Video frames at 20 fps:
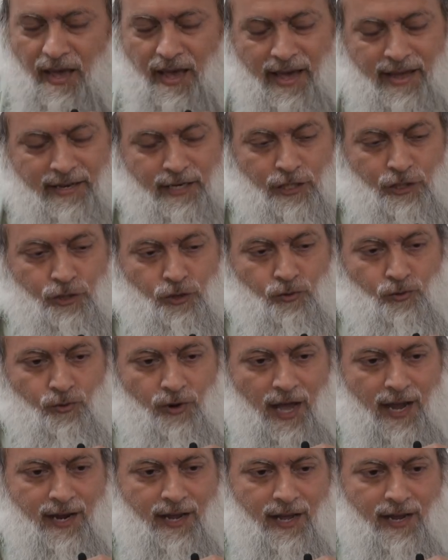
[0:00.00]
And did you
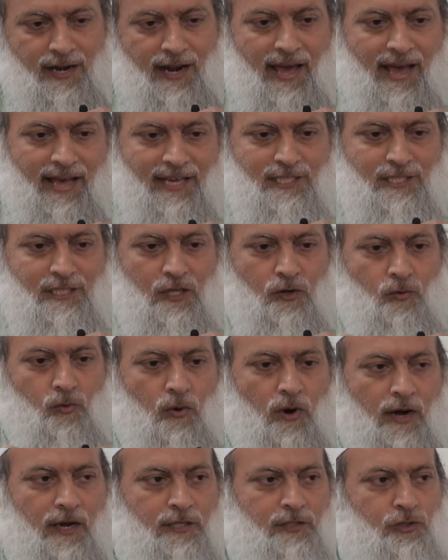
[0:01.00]
recognize the
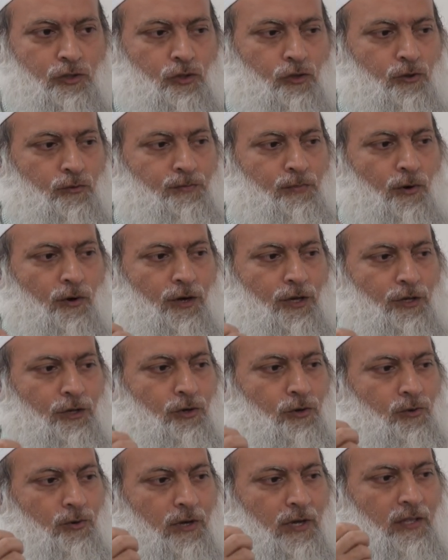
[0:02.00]
ones who point
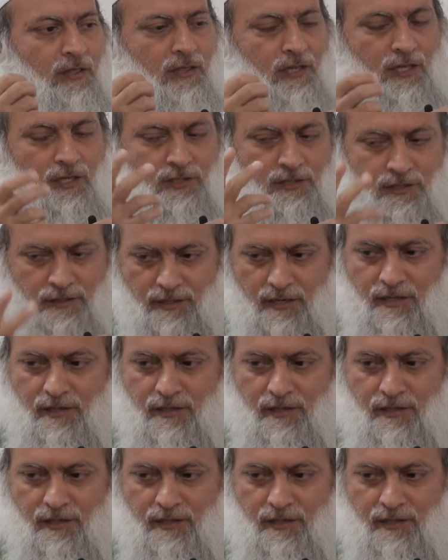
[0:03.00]
you in this